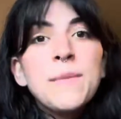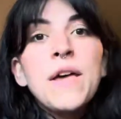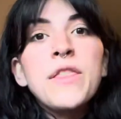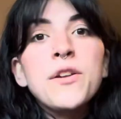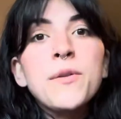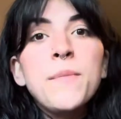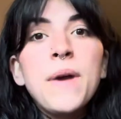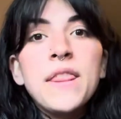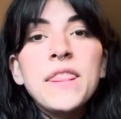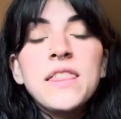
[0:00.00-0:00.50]

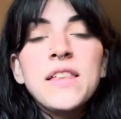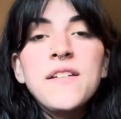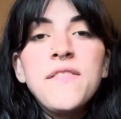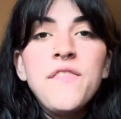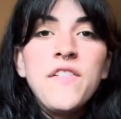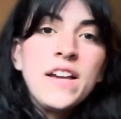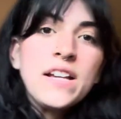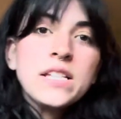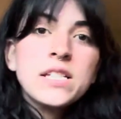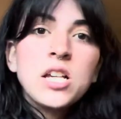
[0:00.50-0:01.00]
other monthly
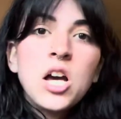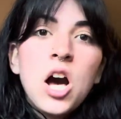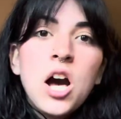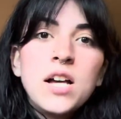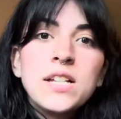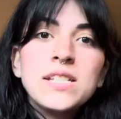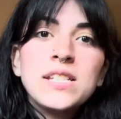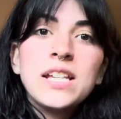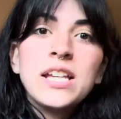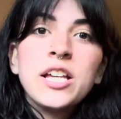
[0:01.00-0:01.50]
fixed
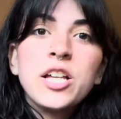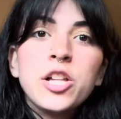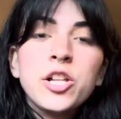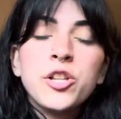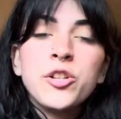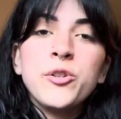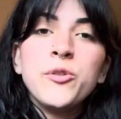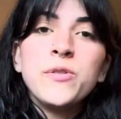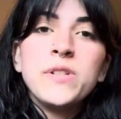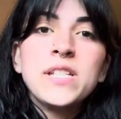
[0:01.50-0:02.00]
costs
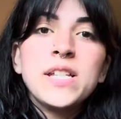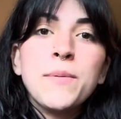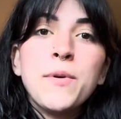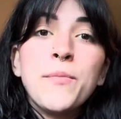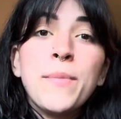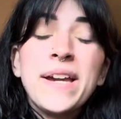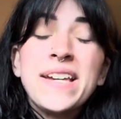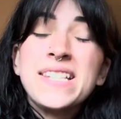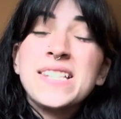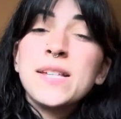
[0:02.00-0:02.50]
include some
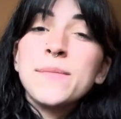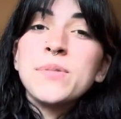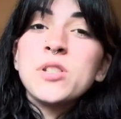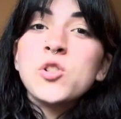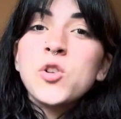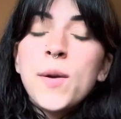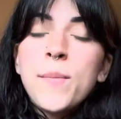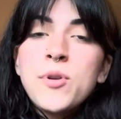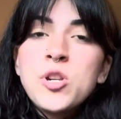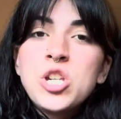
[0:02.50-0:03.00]
of my
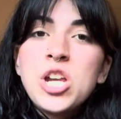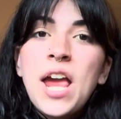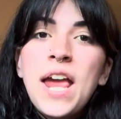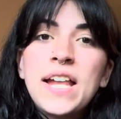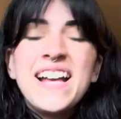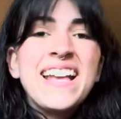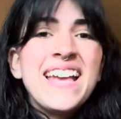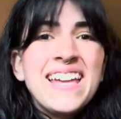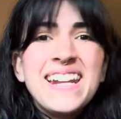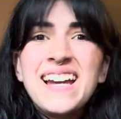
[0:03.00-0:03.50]
subscription.
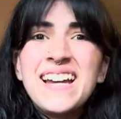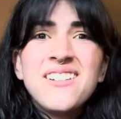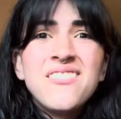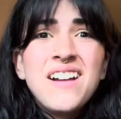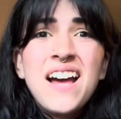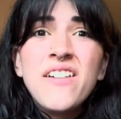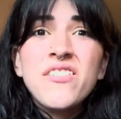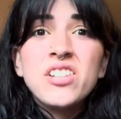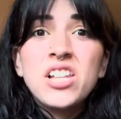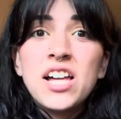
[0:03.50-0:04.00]
Again, I don't
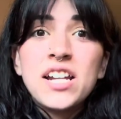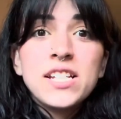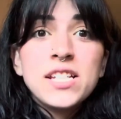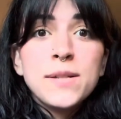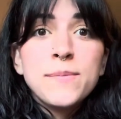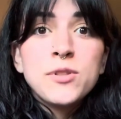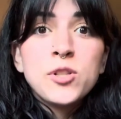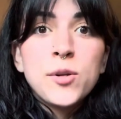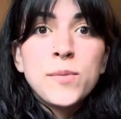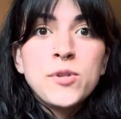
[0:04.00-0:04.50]
have a lot of
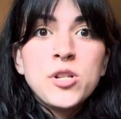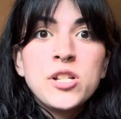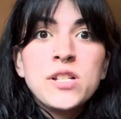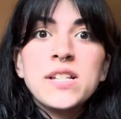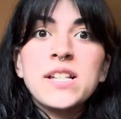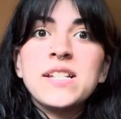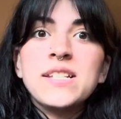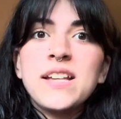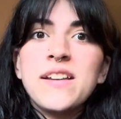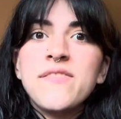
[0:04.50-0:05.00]
subscriptions
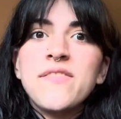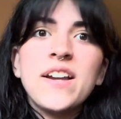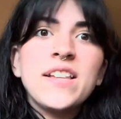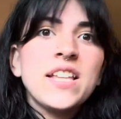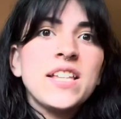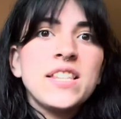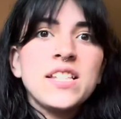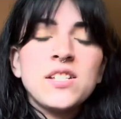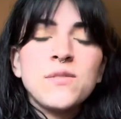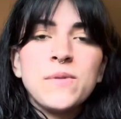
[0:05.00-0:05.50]
because I find
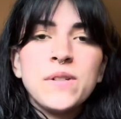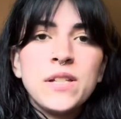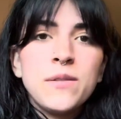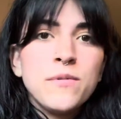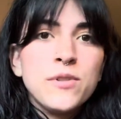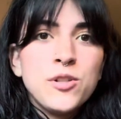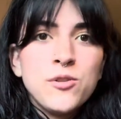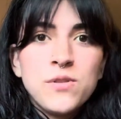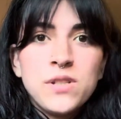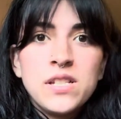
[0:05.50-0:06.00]
that this really
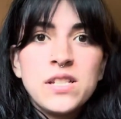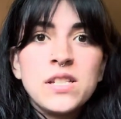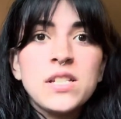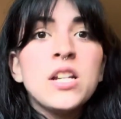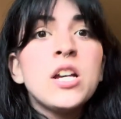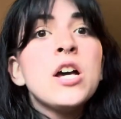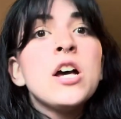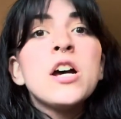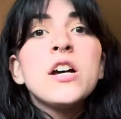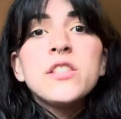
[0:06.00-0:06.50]
reduces
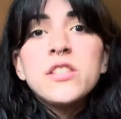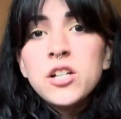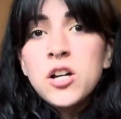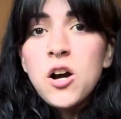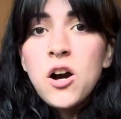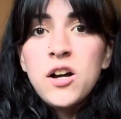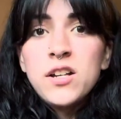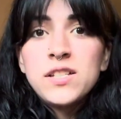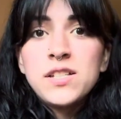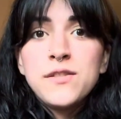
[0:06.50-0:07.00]
the
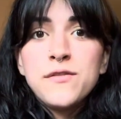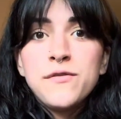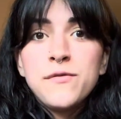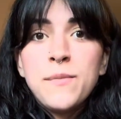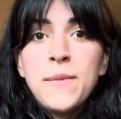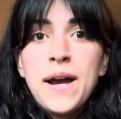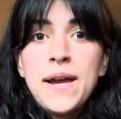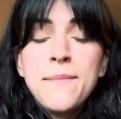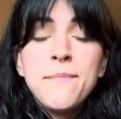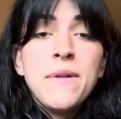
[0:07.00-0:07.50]
cost of
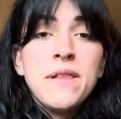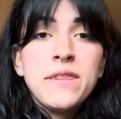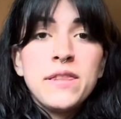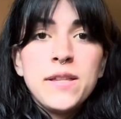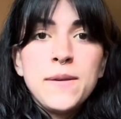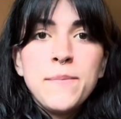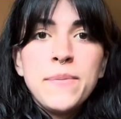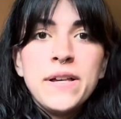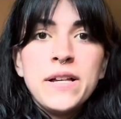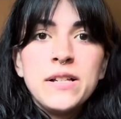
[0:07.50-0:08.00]
my
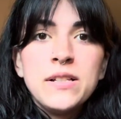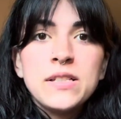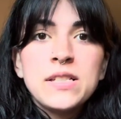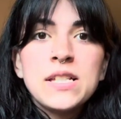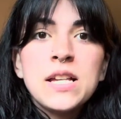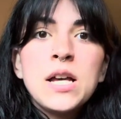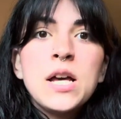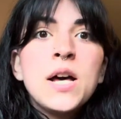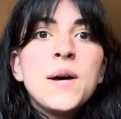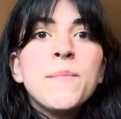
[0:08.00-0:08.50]
monthly bills,
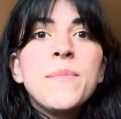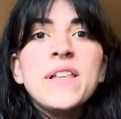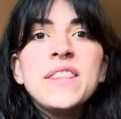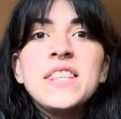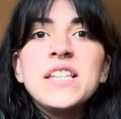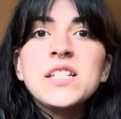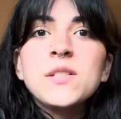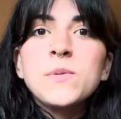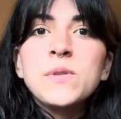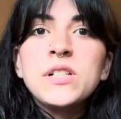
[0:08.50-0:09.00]
but
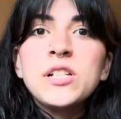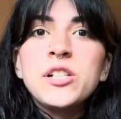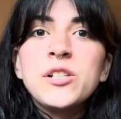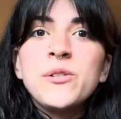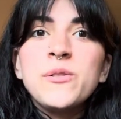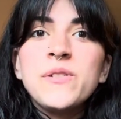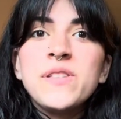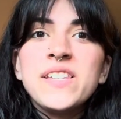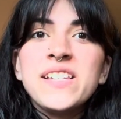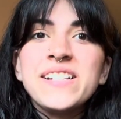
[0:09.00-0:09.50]
this will
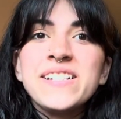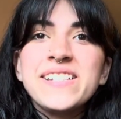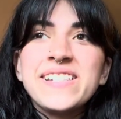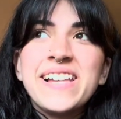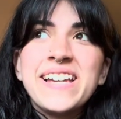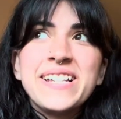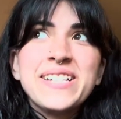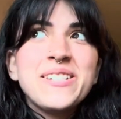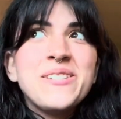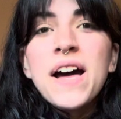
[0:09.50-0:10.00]
include things
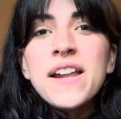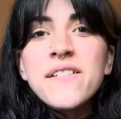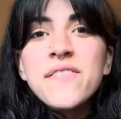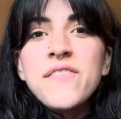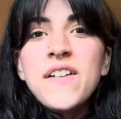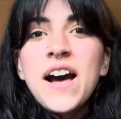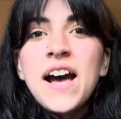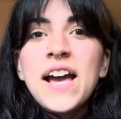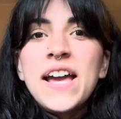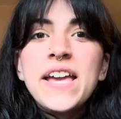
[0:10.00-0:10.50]
like
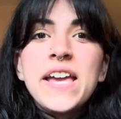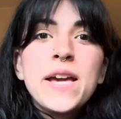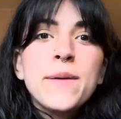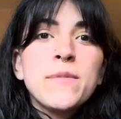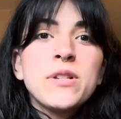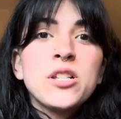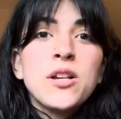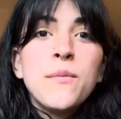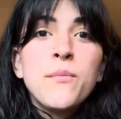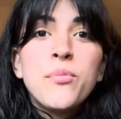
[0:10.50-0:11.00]
Spotify,
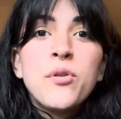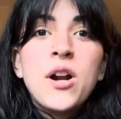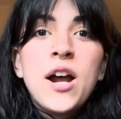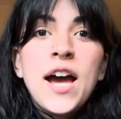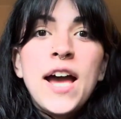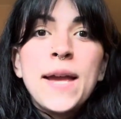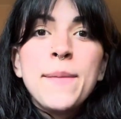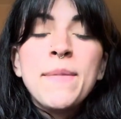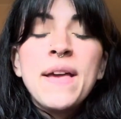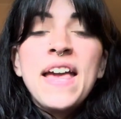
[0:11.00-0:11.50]
Amazon
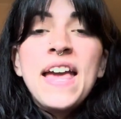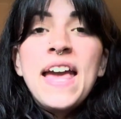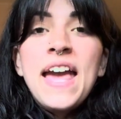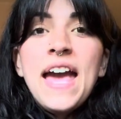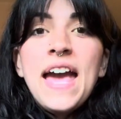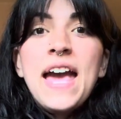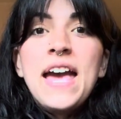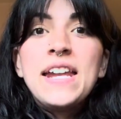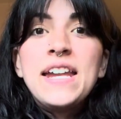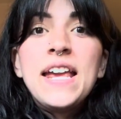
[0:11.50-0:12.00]
Prime,
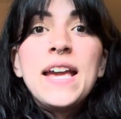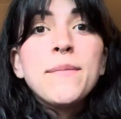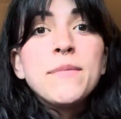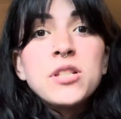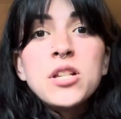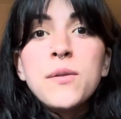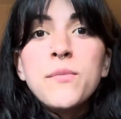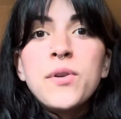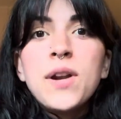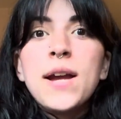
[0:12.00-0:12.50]
and
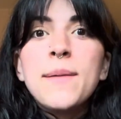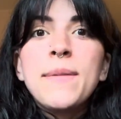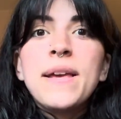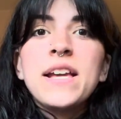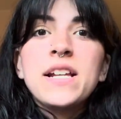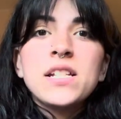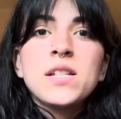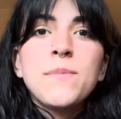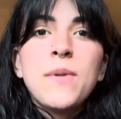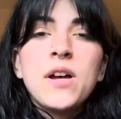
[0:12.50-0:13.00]
Amazon Prime
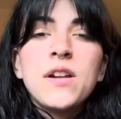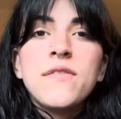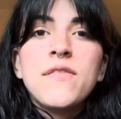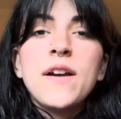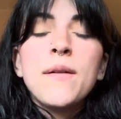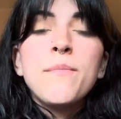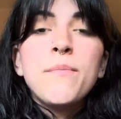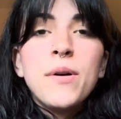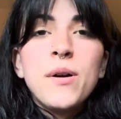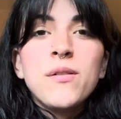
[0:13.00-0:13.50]
and
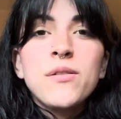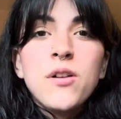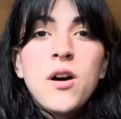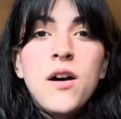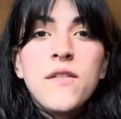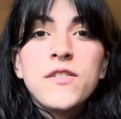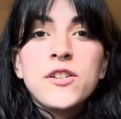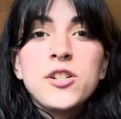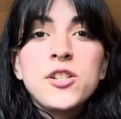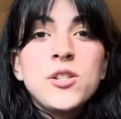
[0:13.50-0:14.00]
Spotify both
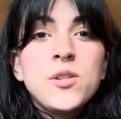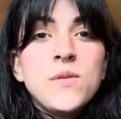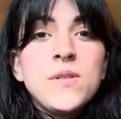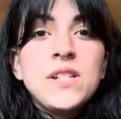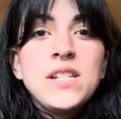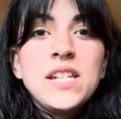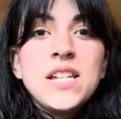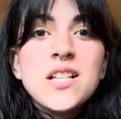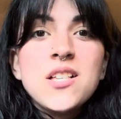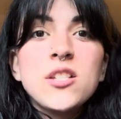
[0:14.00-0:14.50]
offer
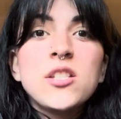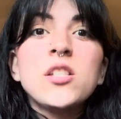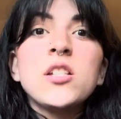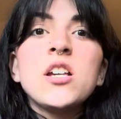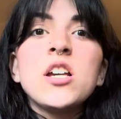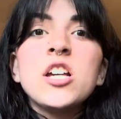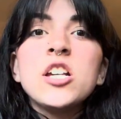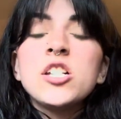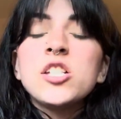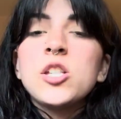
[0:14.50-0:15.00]
student deals.
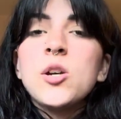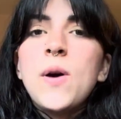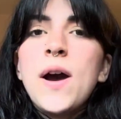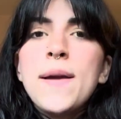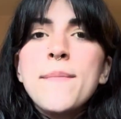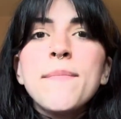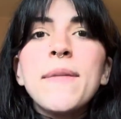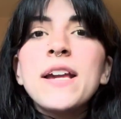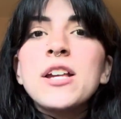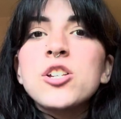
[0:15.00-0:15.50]
So
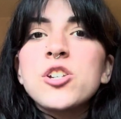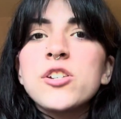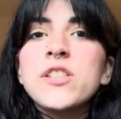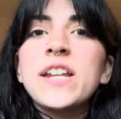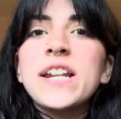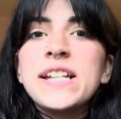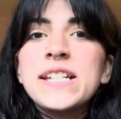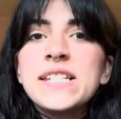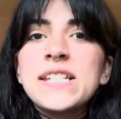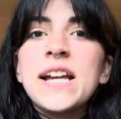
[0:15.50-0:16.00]
I make sure
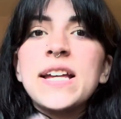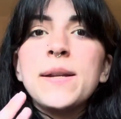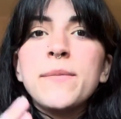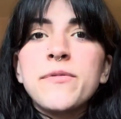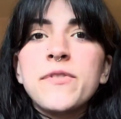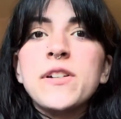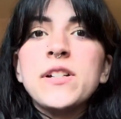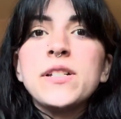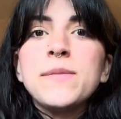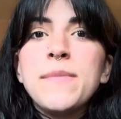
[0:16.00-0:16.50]
that I sign
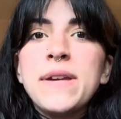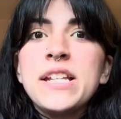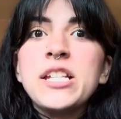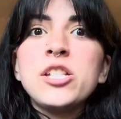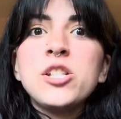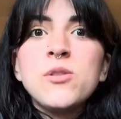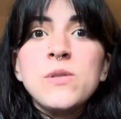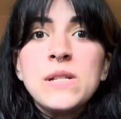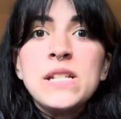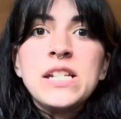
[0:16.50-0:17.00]
up for as many
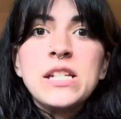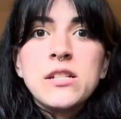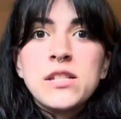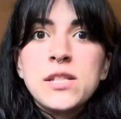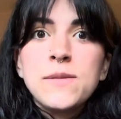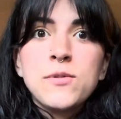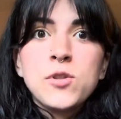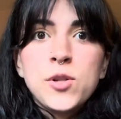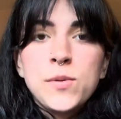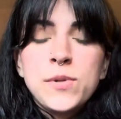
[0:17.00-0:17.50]
student deal
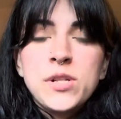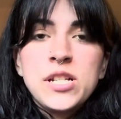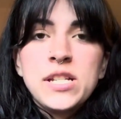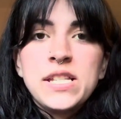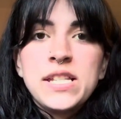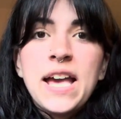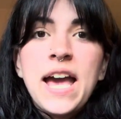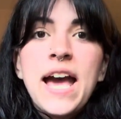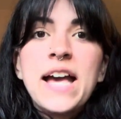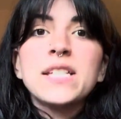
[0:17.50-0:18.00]

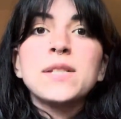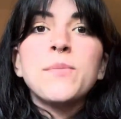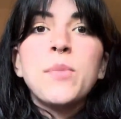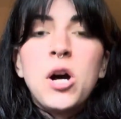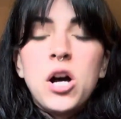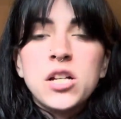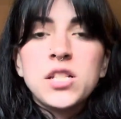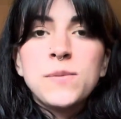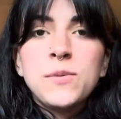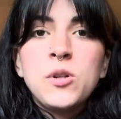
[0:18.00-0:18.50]
subscriptions as
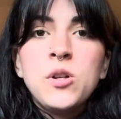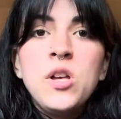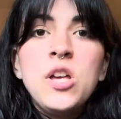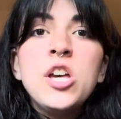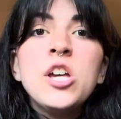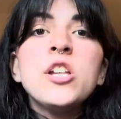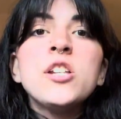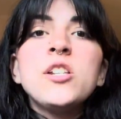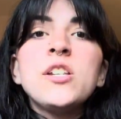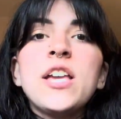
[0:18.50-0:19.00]
possible
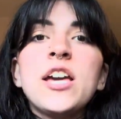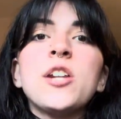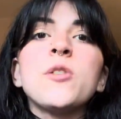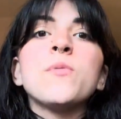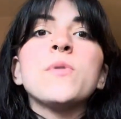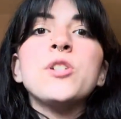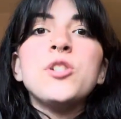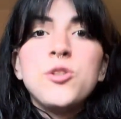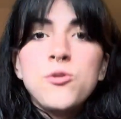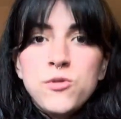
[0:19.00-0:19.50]
to get
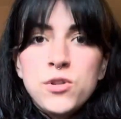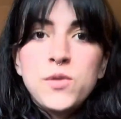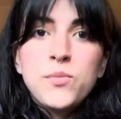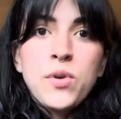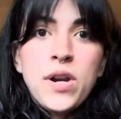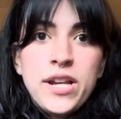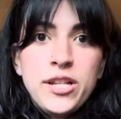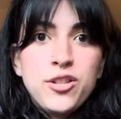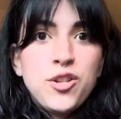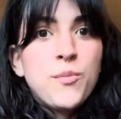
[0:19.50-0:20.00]
a reduced
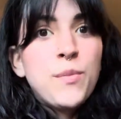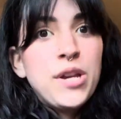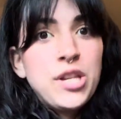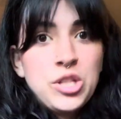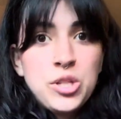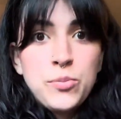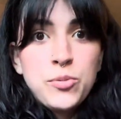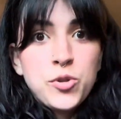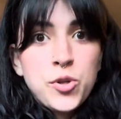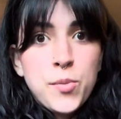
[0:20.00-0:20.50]
price on my
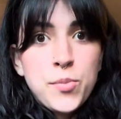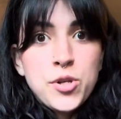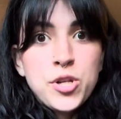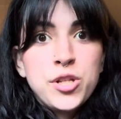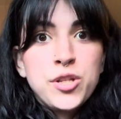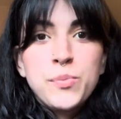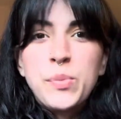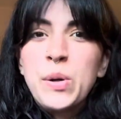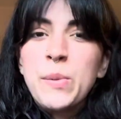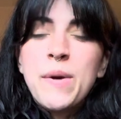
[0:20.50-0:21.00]

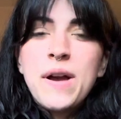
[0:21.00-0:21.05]
subscriptions per